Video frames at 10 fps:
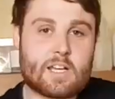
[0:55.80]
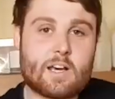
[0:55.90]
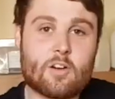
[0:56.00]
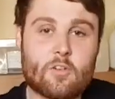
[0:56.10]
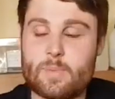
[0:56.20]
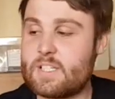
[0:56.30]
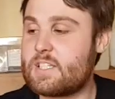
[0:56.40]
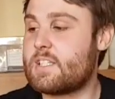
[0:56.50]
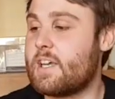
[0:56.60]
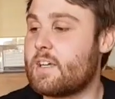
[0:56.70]
Start off by
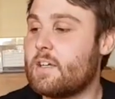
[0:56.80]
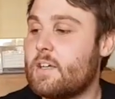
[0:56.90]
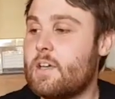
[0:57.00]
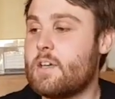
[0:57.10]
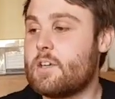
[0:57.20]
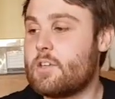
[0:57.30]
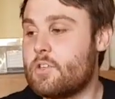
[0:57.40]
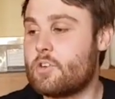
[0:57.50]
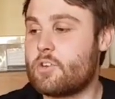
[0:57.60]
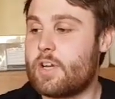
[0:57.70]
saying,
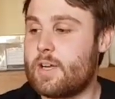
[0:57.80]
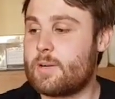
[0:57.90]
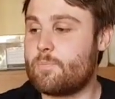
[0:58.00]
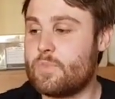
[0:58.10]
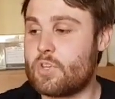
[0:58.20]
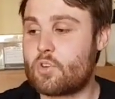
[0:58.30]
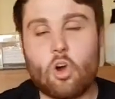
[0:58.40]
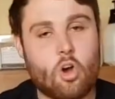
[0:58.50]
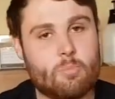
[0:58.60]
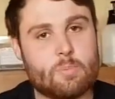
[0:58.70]
Your
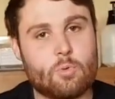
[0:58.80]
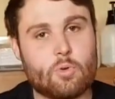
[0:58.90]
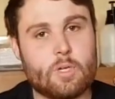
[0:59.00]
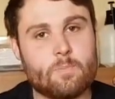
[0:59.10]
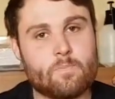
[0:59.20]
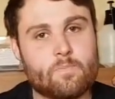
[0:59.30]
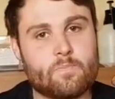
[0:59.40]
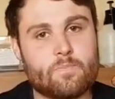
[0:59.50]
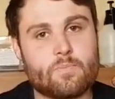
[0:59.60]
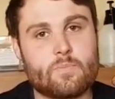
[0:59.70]
common boa
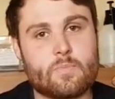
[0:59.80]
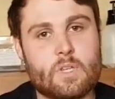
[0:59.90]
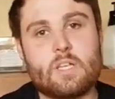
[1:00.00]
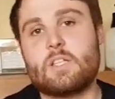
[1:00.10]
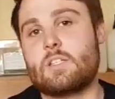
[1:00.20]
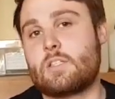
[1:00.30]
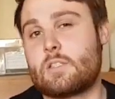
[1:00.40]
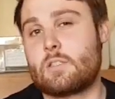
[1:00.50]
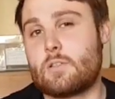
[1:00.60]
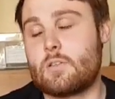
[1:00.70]

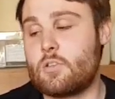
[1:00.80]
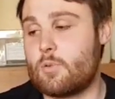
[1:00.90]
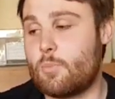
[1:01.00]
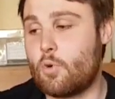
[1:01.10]
is your